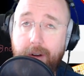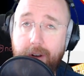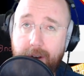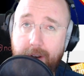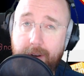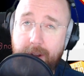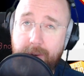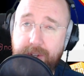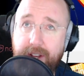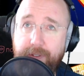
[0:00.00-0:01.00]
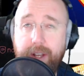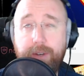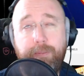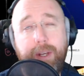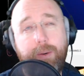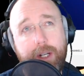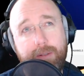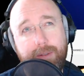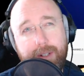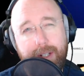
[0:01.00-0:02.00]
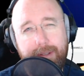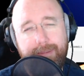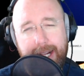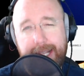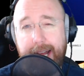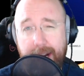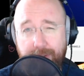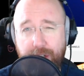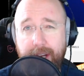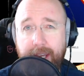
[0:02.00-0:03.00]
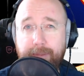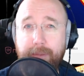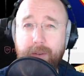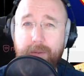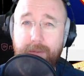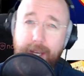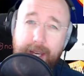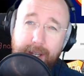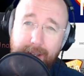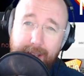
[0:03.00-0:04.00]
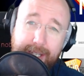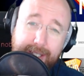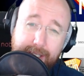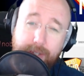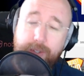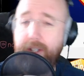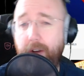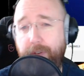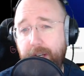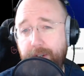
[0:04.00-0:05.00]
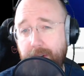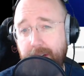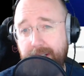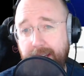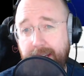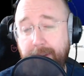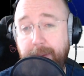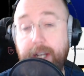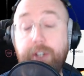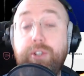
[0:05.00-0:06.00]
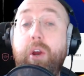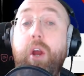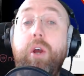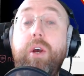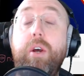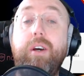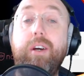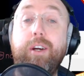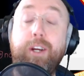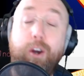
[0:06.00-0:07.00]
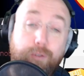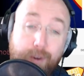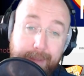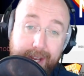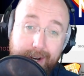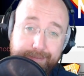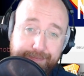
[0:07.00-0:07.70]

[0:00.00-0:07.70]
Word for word: No self hatred. Well, not a lot of shame, and and as little self hatred as I can manage. Go from there.